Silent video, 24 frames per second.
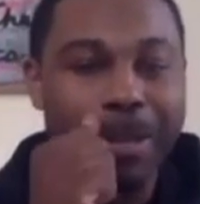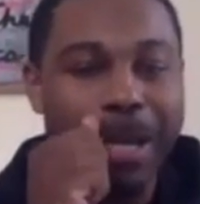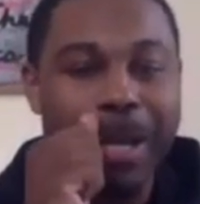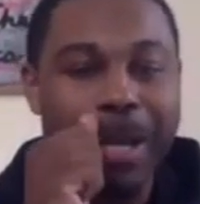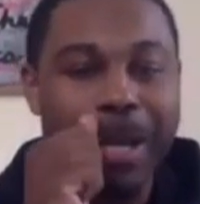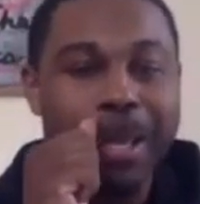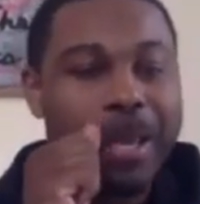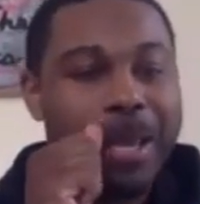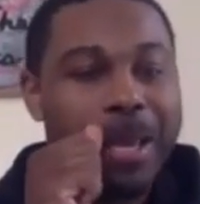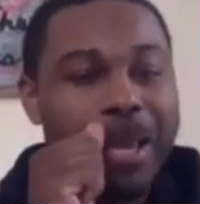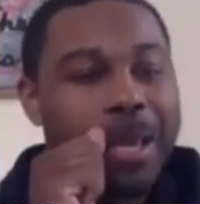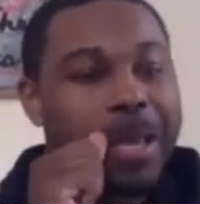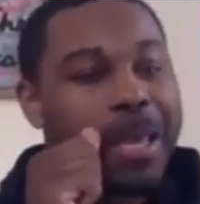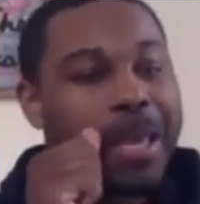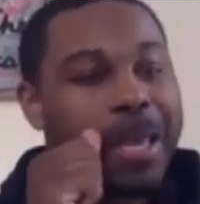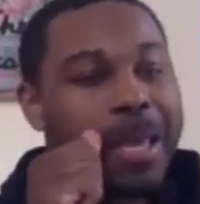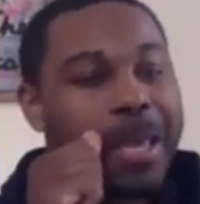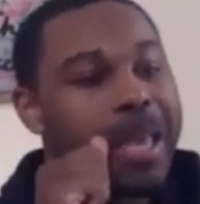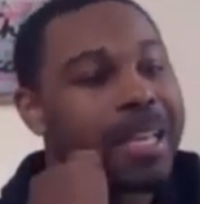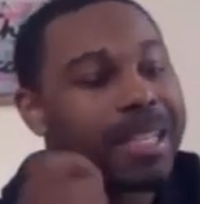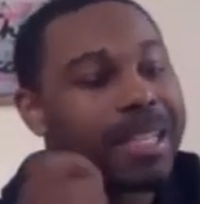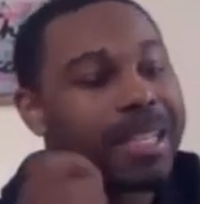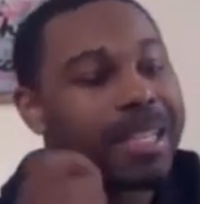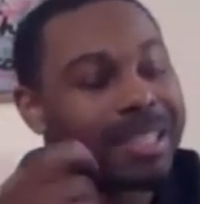but
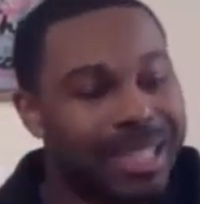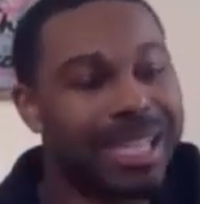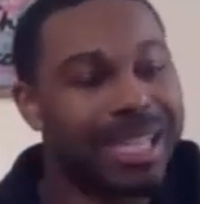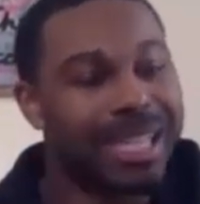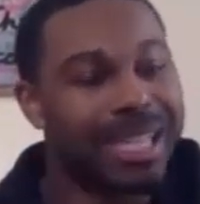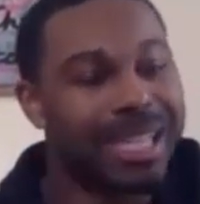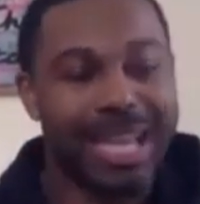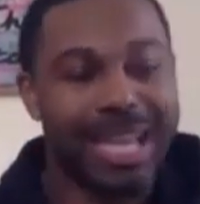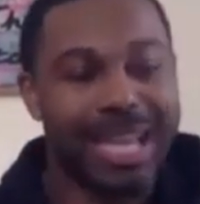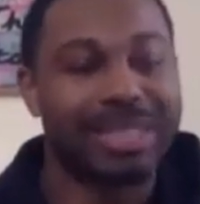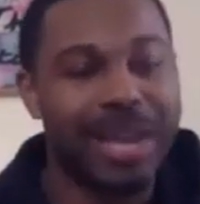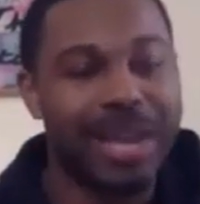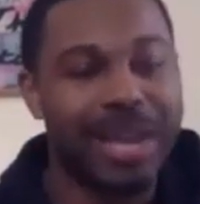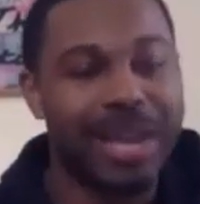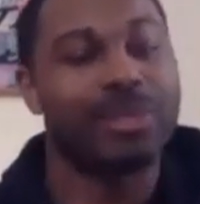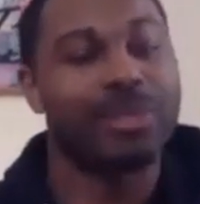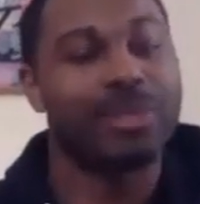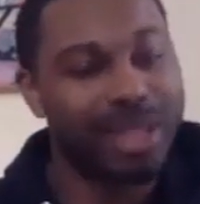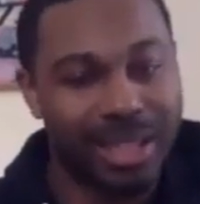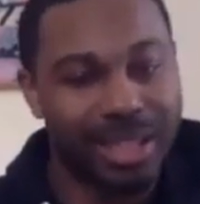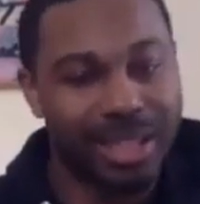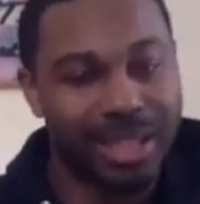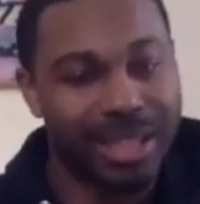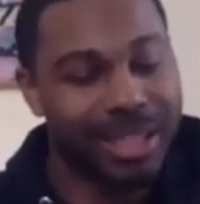it's Klay is
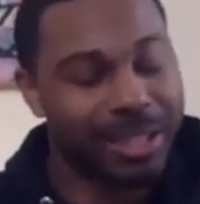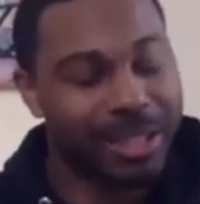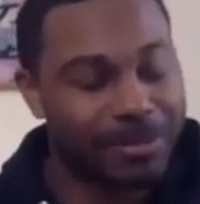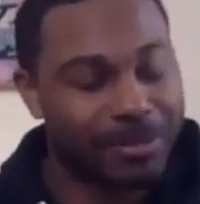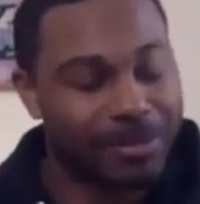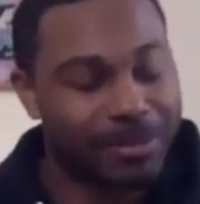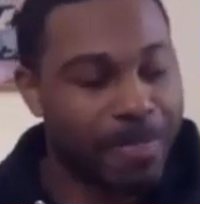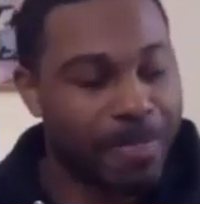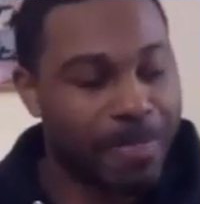definitely in there.